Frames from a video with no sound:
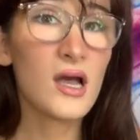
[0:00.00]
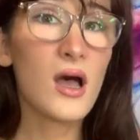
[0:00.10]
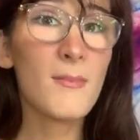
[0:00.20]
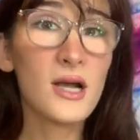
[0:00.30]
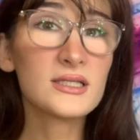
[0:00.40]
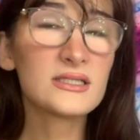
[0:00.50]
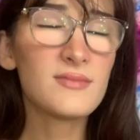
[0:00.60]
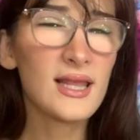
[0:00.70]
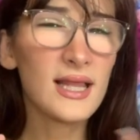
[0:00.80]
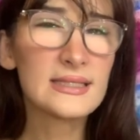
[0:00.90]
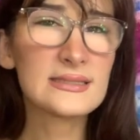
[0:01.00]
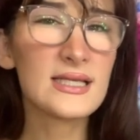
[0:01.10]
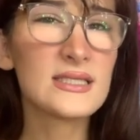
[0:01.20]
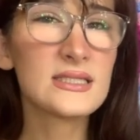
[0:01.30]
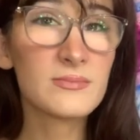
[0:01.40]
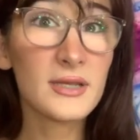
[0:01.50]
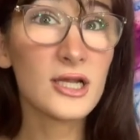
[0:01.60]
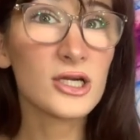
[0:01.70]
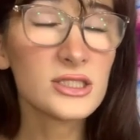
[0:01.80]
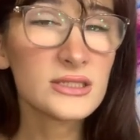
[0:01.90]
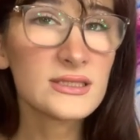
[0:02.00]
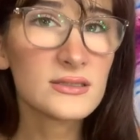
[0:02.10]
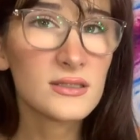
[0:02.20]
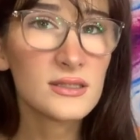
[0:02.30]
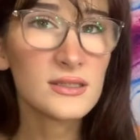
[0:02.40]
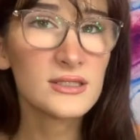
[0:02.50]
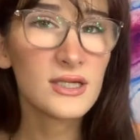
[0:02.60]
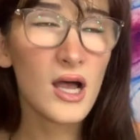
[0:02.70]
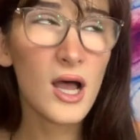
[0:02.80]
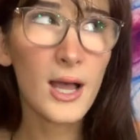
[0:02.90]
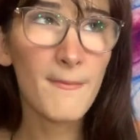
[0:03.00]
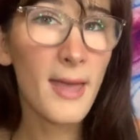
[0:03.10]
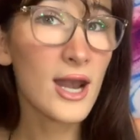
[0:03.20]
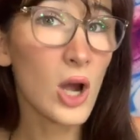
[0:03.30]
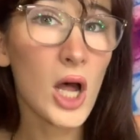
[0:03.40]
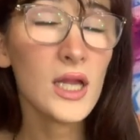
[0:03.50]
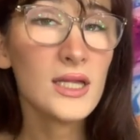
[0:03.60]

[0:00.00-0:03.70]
amongst my like cis peers um, at all.